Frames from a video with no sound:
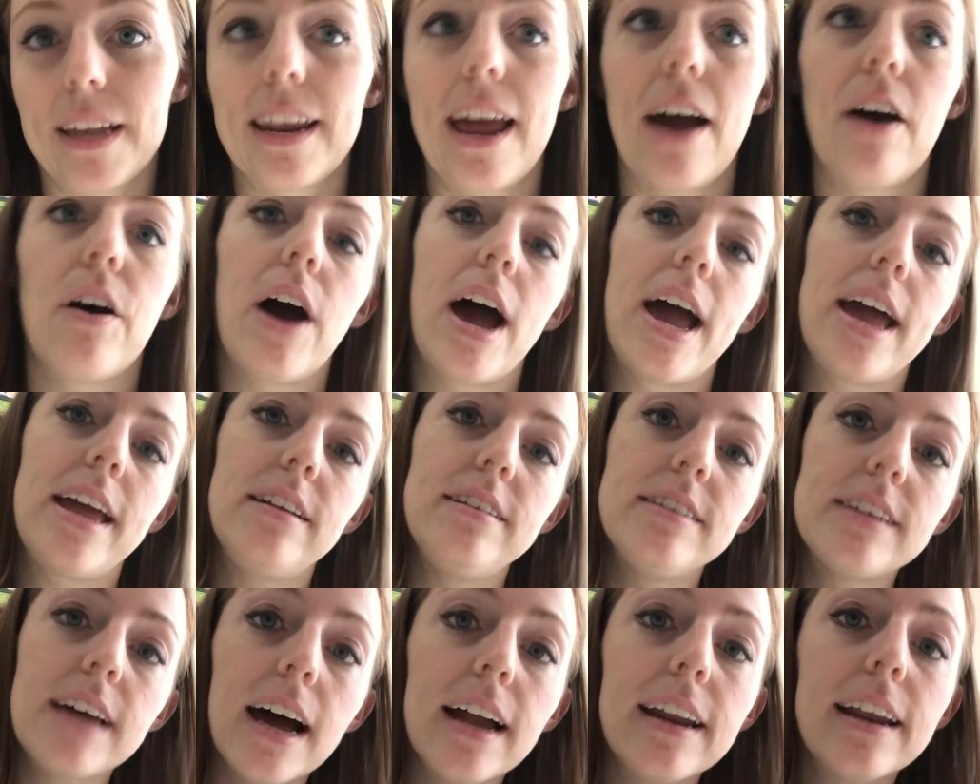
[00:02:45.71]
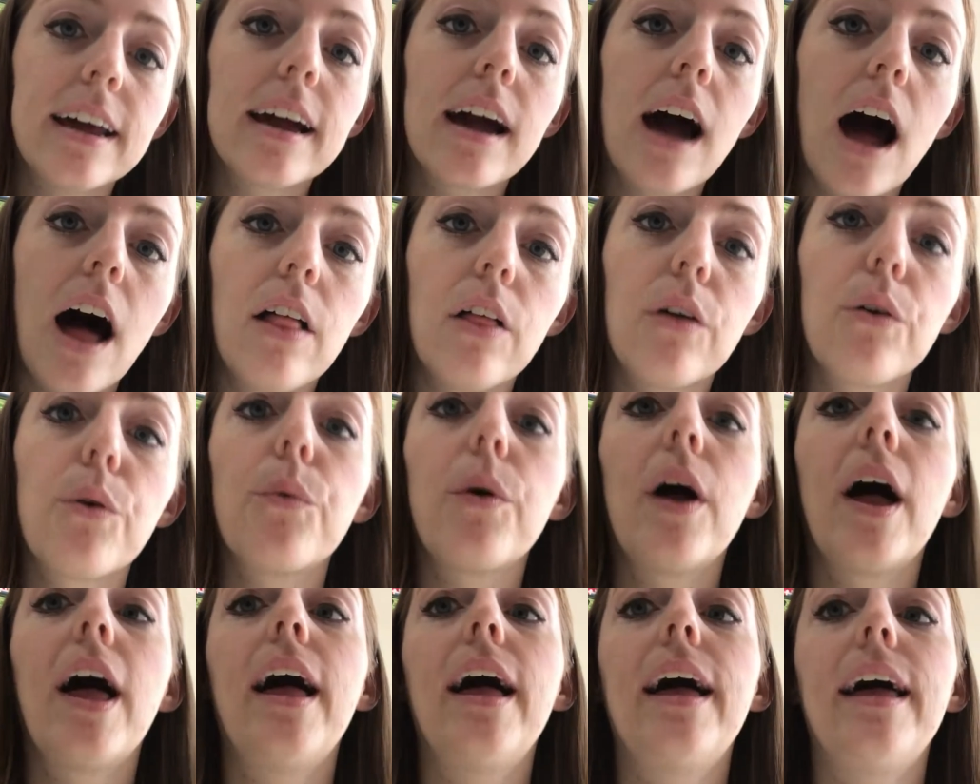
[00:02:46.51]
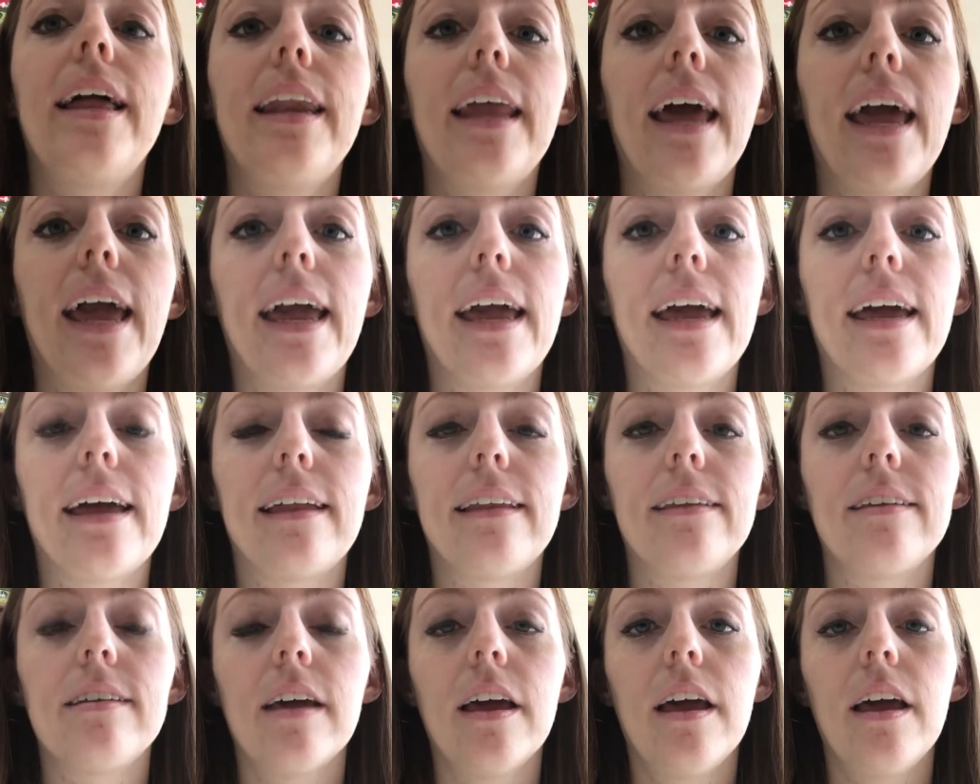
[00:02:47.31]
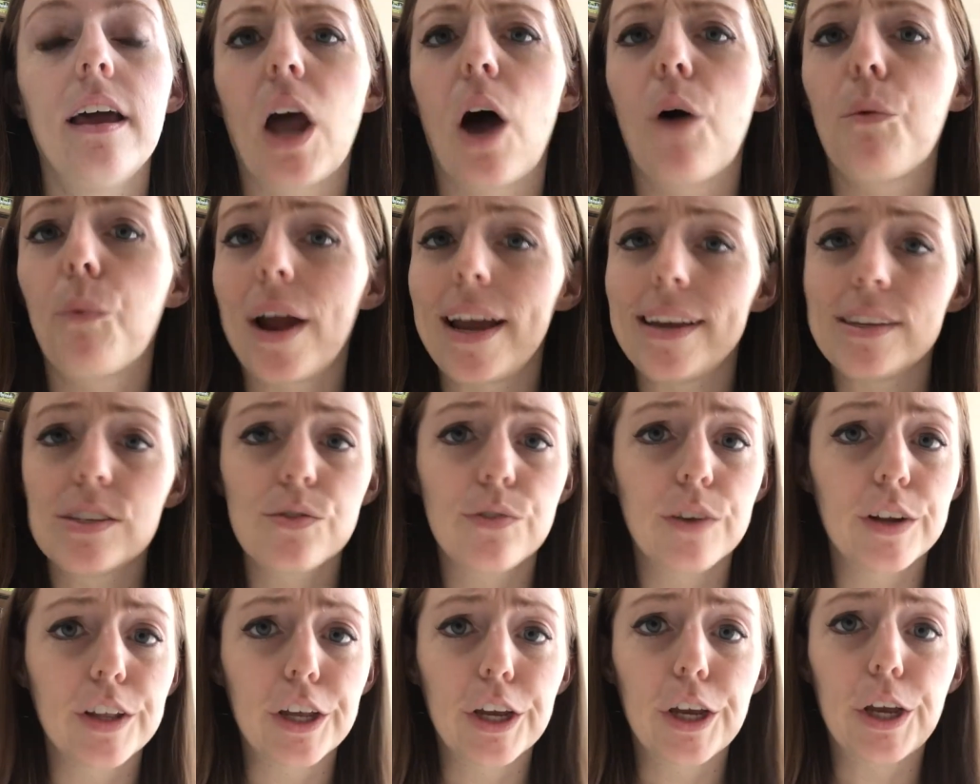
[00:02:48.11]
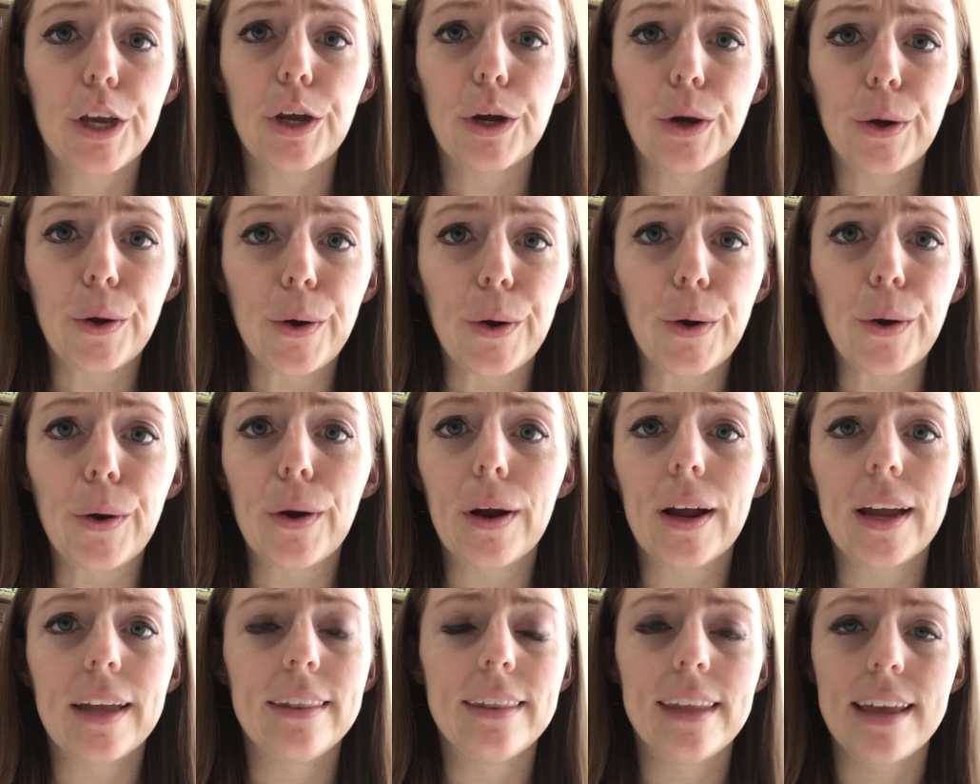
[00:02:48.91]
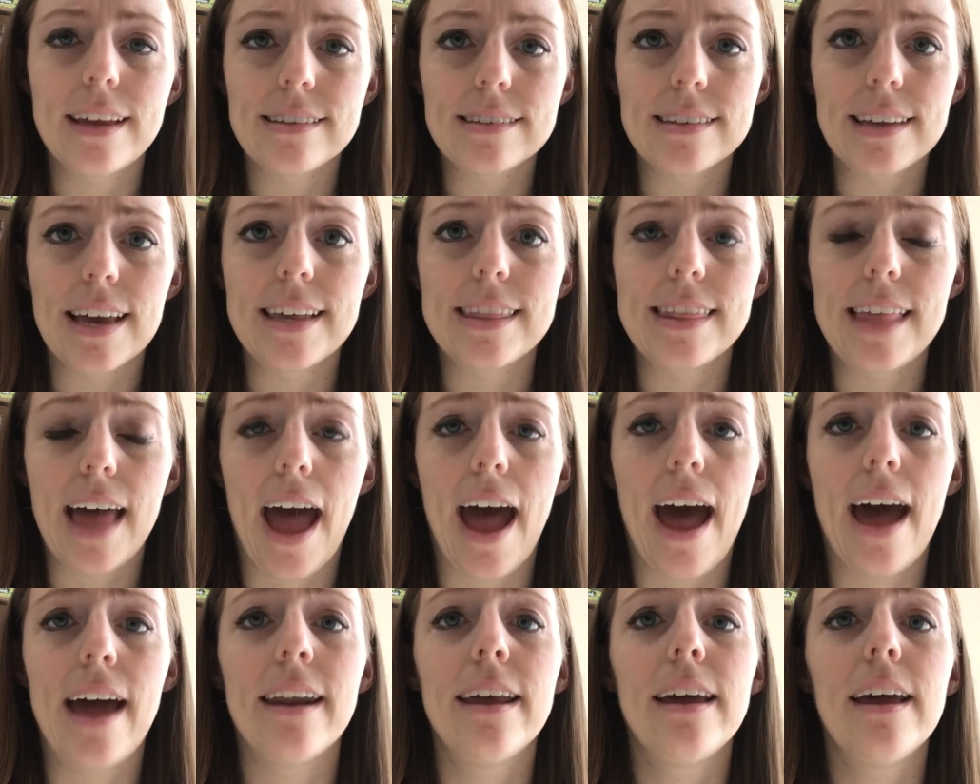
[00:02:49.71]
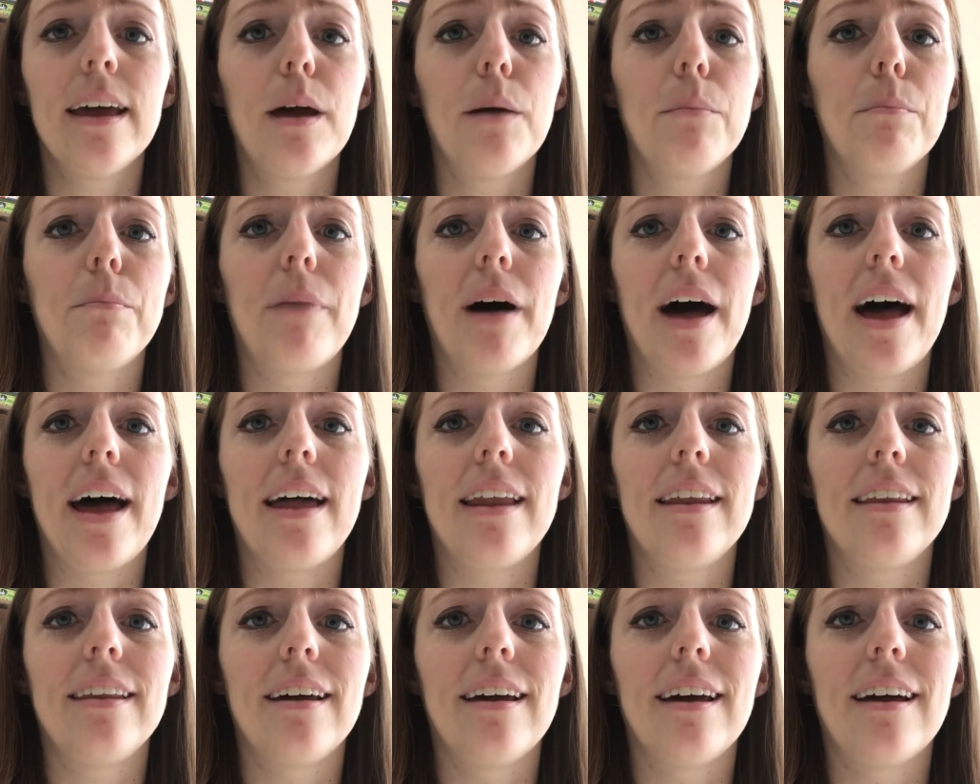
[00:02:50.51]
Now, I had done a color run and a race for the cure and things like that, but